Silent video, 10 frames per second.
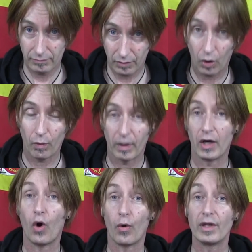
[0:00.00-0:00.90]
Or
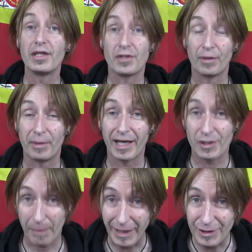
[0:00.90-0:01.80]
at least they'll be
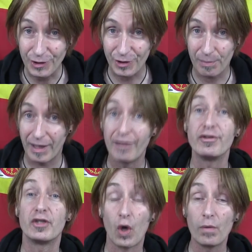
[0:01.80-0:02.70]
expecting you to pay. If
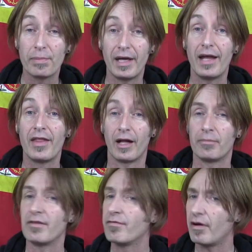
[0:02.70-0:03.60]
you don't pay, that'll
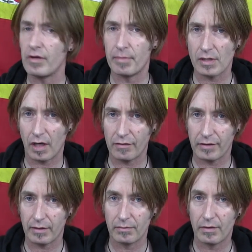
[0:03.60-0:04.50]
be very bizarre for
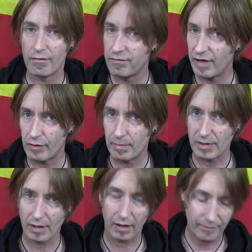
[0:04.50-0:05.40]
them, very
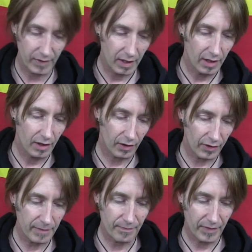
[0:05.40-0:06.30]
bizarre, all
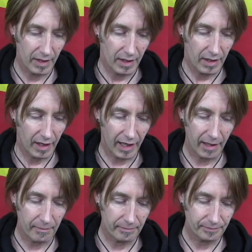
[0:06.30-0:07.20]
right?
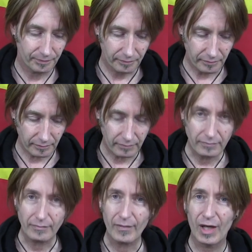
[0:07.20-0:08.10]

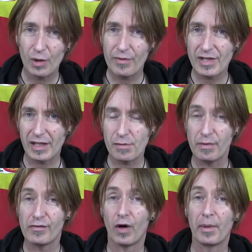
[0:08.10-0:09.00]
I know we said this
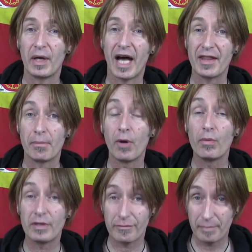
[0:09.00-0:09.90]
before, but at the
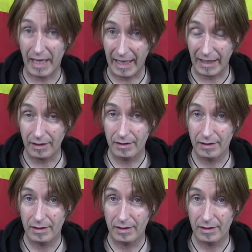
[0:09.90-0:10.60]
moment of paying,